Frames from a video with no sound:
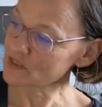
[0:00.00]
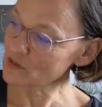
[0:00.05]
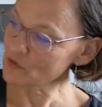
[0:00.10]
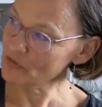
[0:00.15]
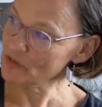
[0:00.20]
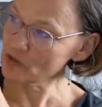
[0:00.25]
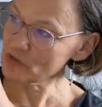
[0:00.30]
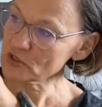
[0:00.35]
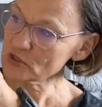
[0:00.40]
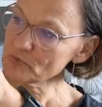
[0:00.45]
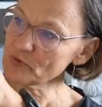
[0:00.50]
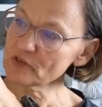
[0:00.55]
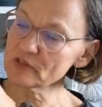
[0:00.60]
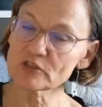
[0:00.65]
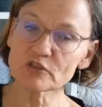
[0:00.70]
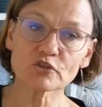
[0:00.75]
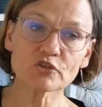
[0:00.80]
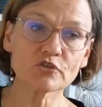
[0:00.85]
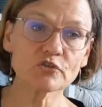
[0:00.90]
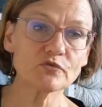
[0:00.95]
So those were
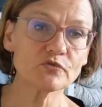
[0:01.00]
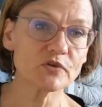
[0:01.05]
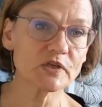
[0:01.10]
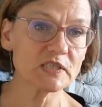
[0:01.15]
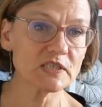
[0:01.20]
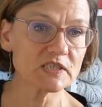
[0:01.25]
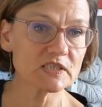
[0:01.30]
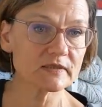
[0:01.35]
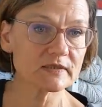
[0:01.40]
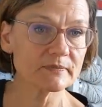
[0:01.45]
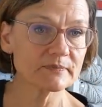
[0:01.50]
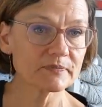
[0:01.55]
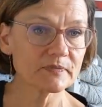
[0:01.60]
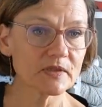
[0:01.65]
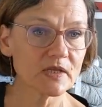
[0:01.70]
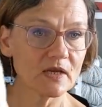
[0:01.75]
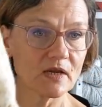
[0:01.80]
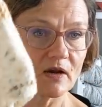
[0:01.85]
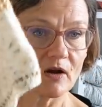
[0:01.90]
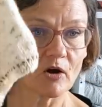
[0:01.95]
the two finished
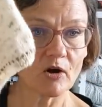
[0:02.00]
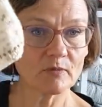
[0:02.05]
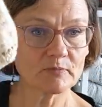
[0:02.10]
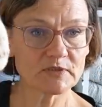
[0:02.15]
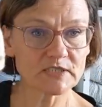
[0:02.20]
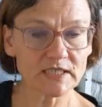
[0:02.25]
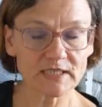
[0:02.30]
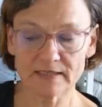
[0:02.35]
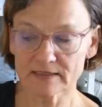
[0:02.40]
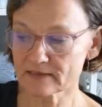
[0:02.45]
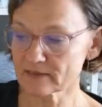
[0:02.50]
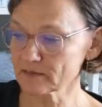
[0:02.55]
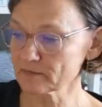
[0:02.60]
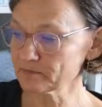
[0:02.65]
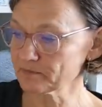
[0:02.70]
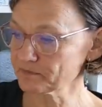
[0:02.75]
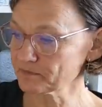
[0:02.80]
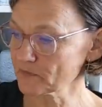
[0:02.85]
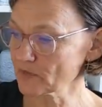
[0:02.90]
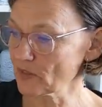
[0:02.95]
objects
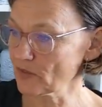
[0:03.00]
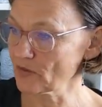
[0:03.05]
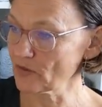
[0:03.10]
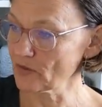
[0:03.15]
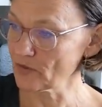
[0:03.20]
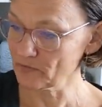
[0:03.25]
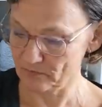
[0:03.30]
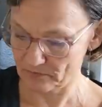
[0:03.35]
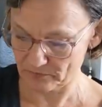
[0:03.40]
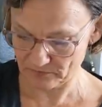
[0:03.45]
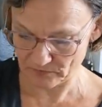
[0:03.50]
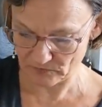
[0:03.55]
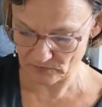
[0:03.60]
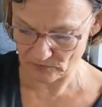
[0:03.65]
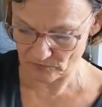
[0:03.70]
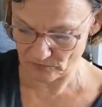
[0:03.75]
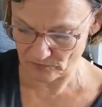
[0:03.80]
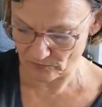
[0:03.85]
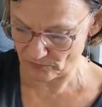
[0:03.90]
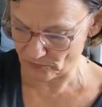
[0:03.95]

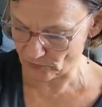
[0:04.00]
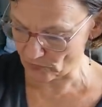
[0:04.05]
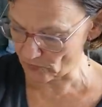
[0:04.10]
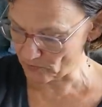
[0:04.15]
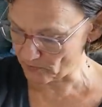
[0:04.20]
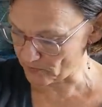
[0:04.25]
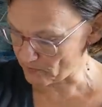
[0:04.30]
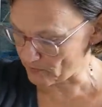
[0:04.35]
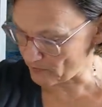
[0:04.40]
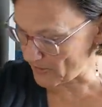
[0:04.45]
from